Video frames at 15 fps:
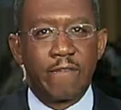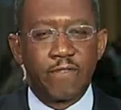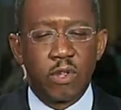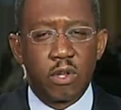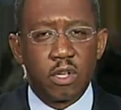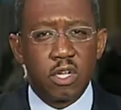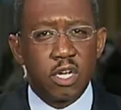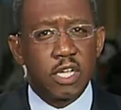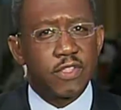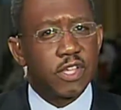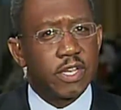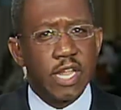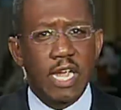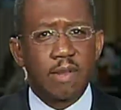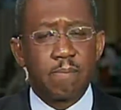And if you look
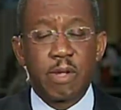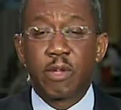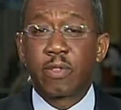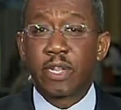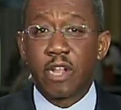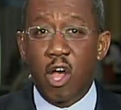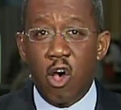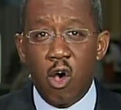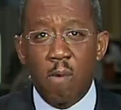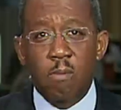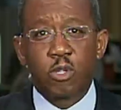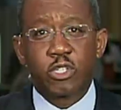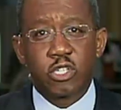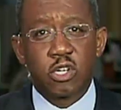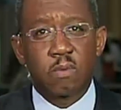at the nightmare that
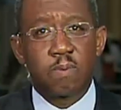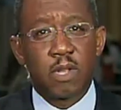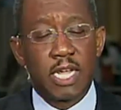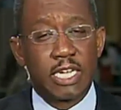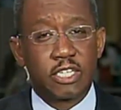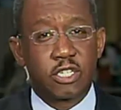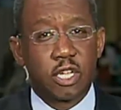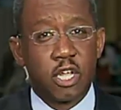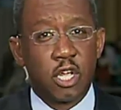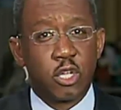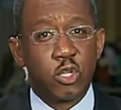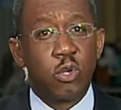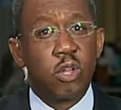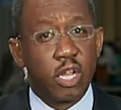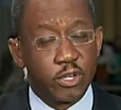almost took place,
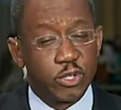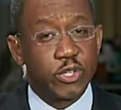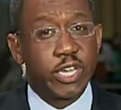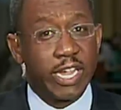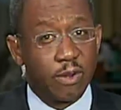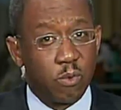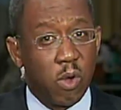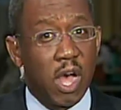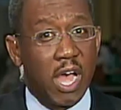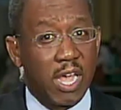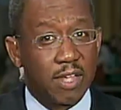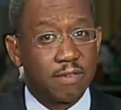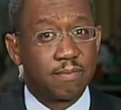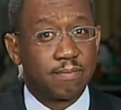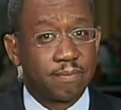you'll understand
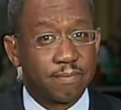why.